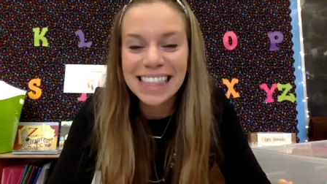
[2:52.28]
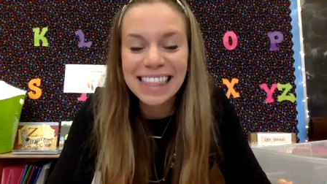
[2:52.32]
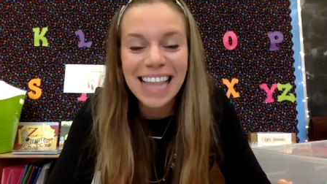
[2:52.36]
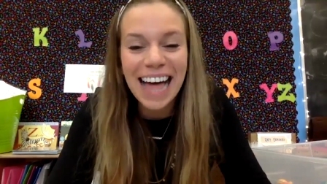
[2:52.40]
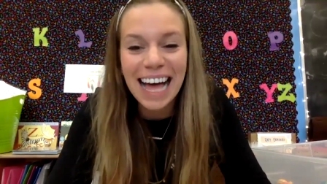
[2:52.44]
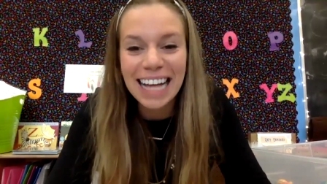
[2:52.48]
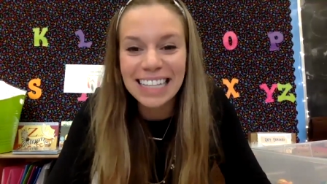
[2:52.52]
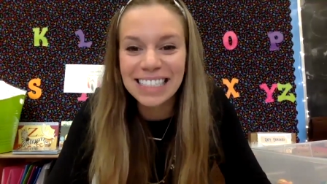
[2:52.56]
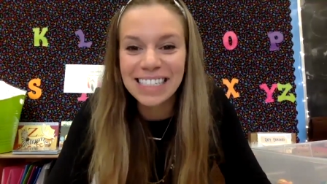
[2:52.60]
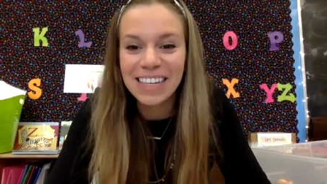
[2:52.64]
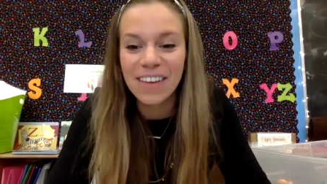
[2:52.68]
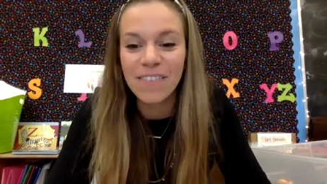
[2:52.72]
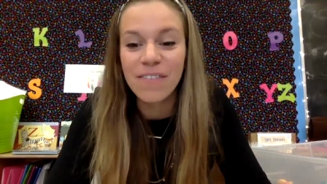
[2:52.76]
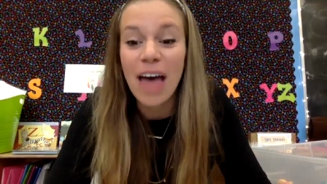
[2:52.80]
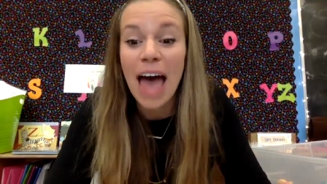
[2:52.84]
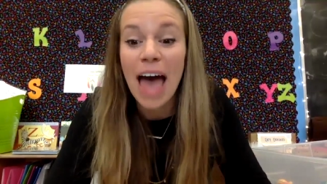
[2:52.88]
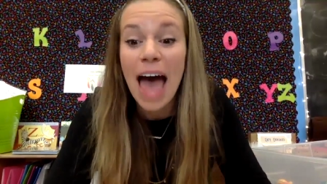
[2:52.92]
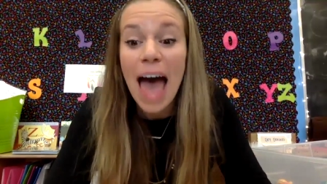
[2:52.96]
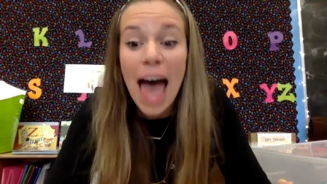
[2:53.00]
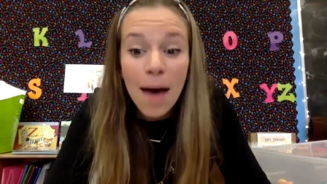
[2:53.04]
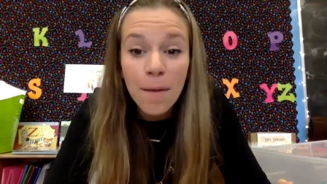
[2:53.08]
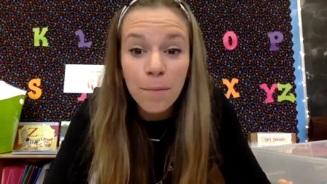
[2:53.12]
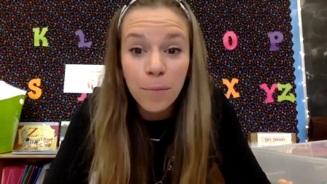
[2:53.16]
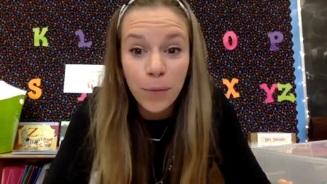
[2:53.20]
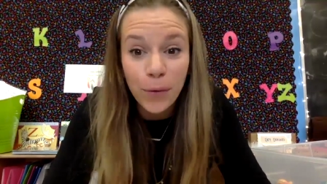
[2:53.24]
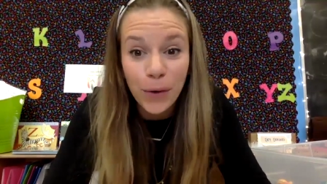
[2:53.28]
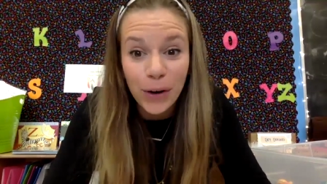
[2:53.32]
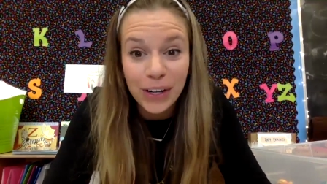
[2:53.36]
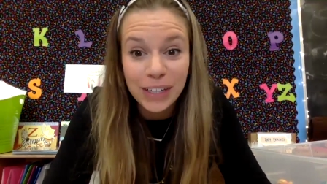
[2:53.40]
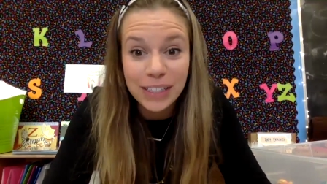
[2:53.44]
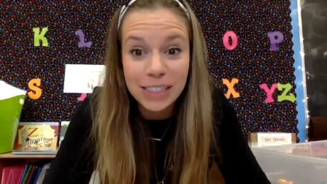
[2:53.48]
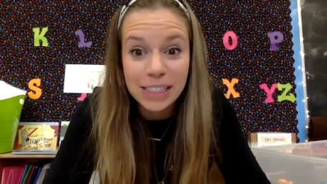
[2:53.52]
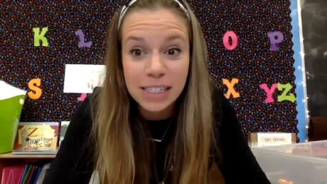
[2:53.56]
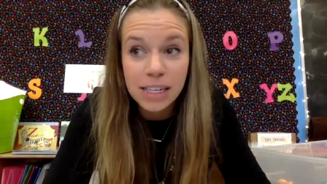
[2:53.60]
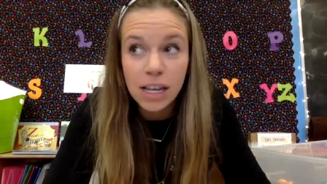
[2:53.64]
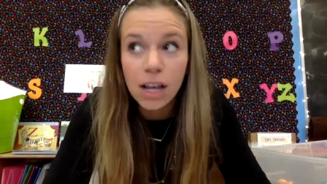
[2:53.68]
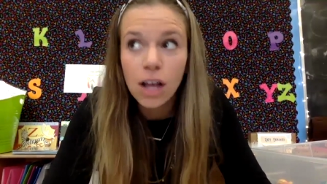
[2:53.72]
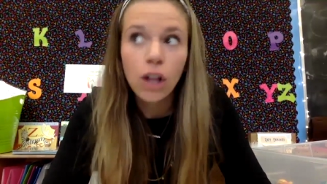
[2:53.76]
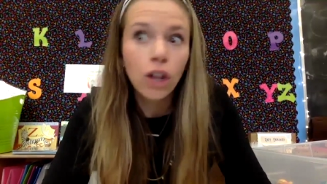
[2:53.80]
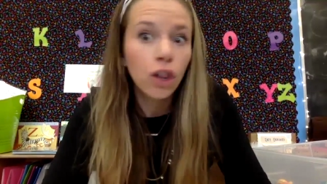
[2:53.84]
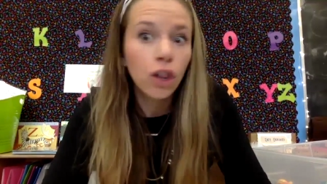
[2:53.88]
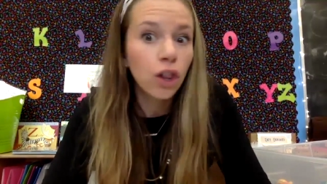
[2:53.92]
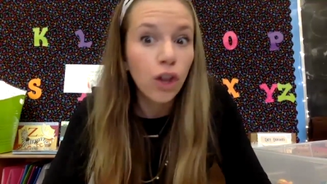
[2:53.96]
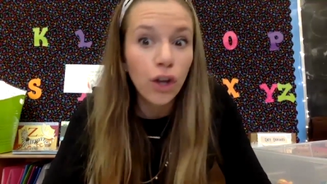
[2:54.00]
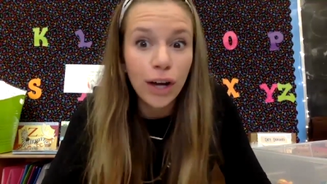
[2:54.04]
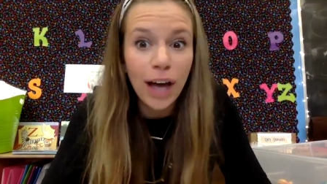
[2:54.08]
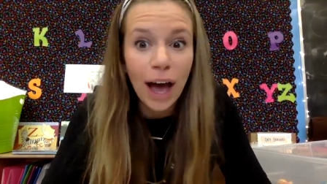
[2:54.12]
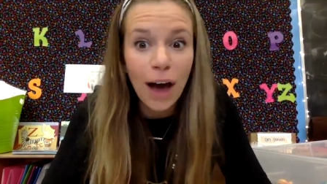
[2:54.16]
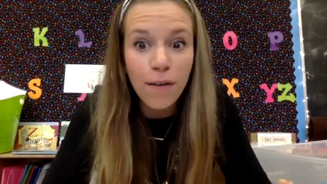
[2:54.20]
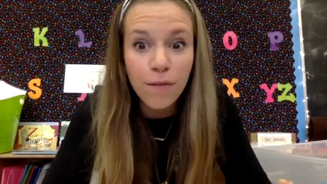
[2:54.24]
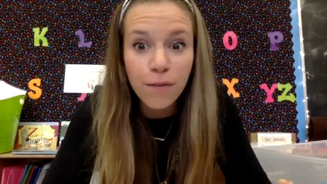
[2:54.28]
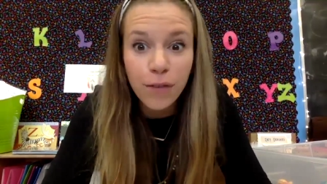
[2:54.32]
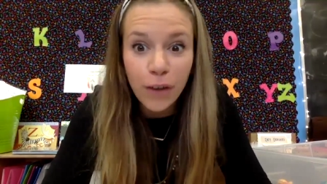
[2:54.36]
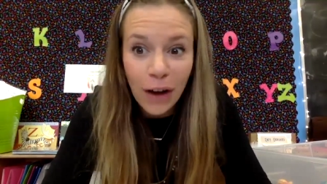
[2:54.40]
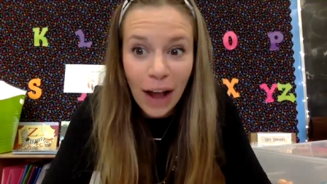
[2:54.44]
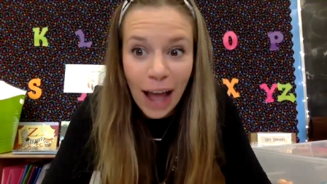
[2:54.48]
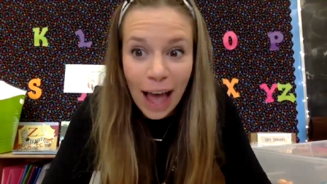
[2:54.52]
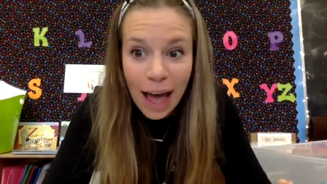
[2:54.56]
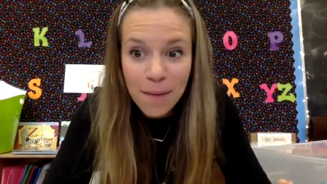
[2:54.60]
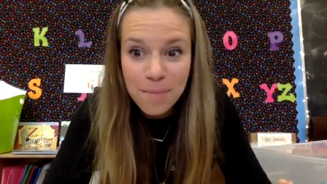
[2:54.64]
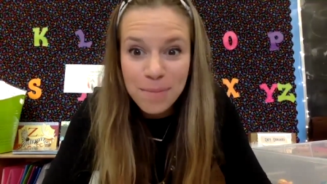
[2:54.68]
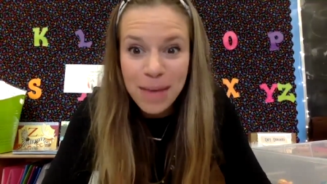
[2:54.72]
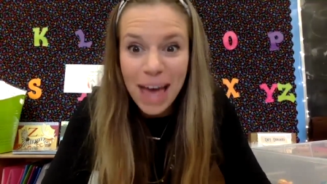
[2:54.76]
lots of M words. Look out for M